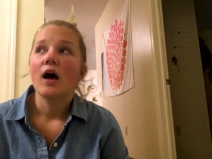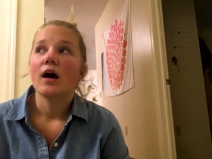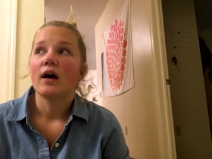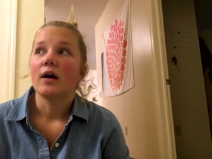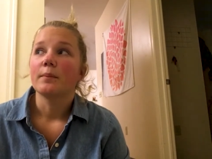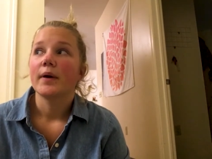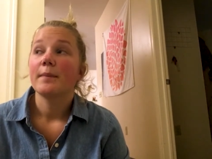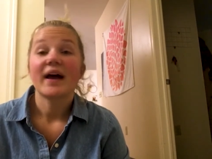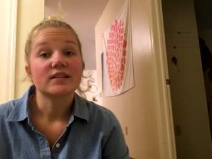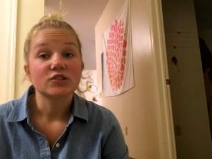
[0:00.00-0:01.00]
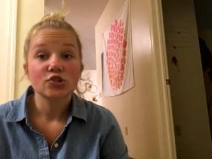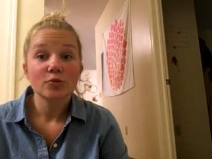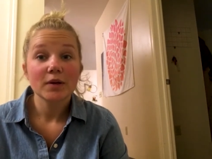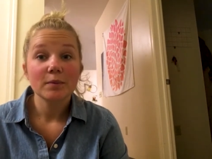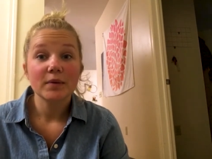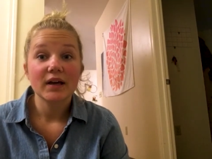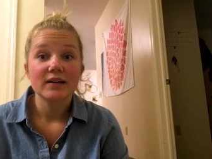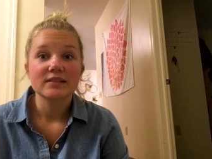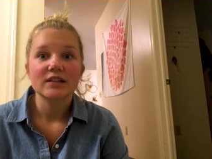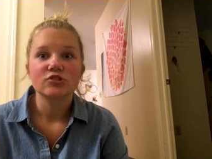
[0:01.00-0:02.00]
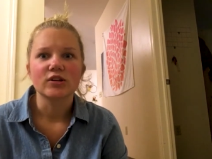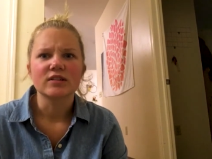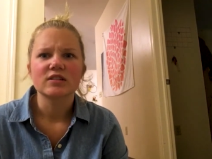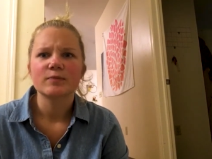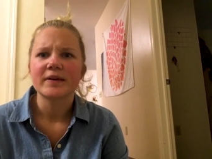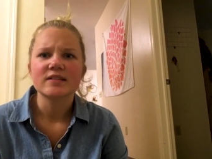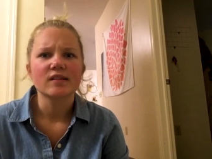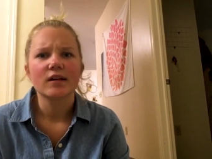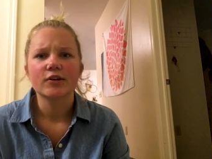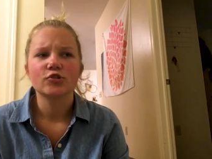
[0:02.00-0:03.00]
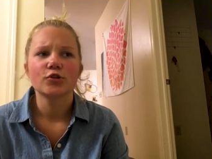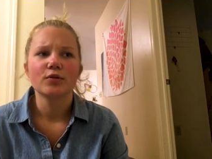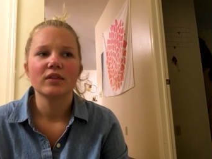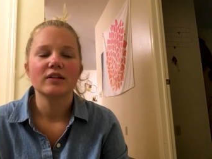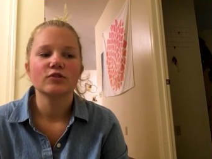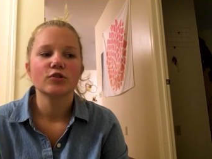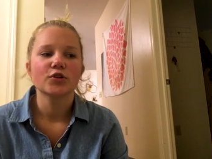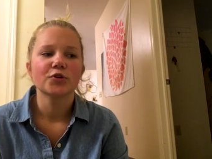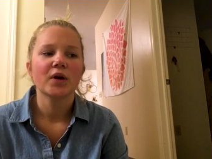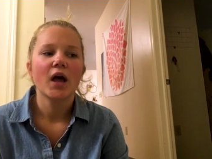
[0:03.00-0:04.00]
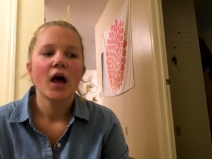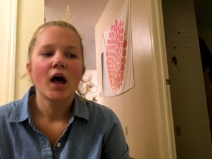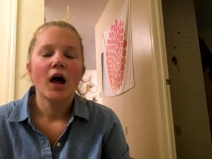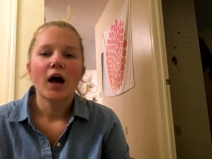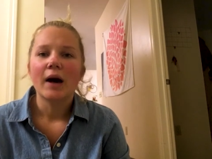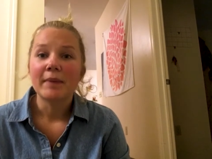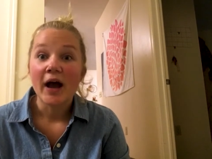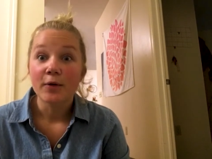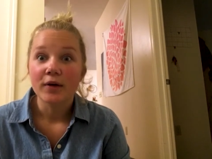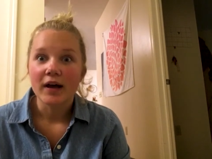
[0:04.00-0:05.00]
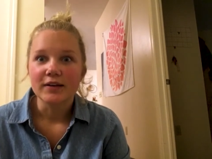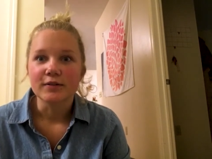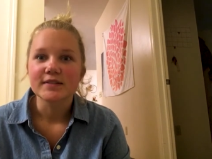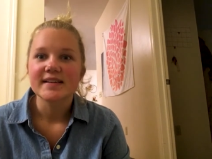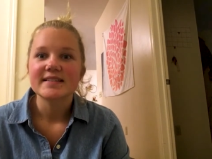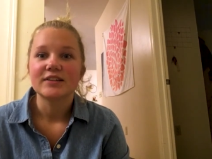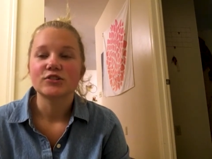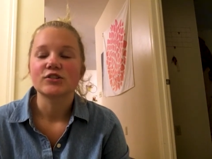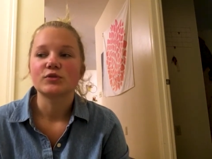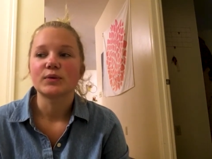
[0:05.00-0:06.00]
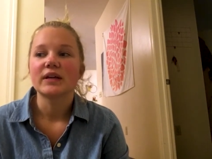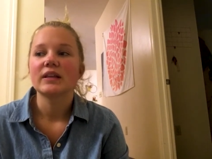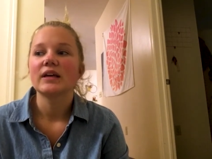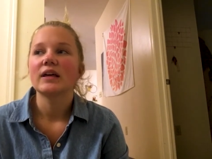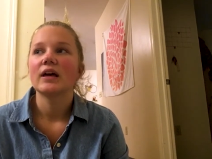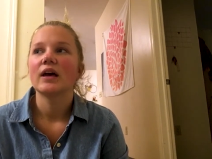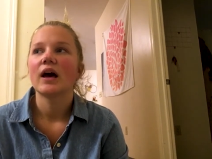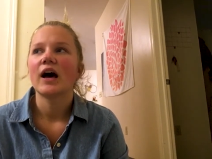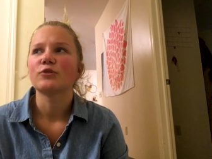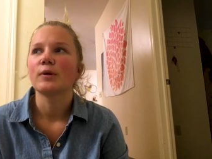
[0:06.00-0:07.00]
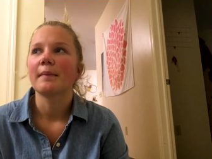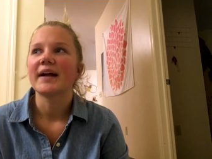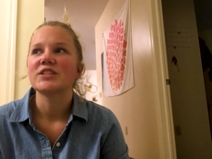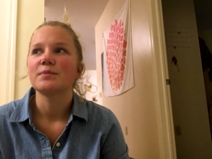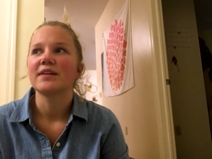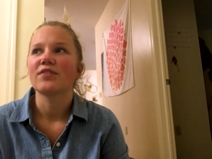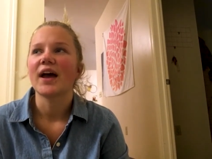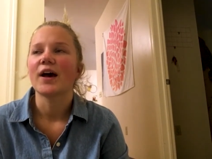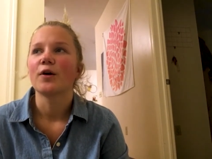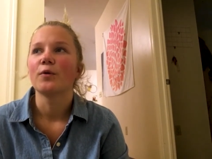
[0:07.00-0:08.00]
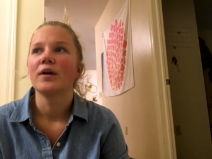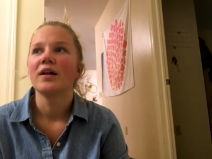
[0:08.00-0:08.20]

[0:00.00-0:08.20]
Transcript: um, passage to me because it just speaks a lot of truth into um, how God knows us and just really uh, reminds me of how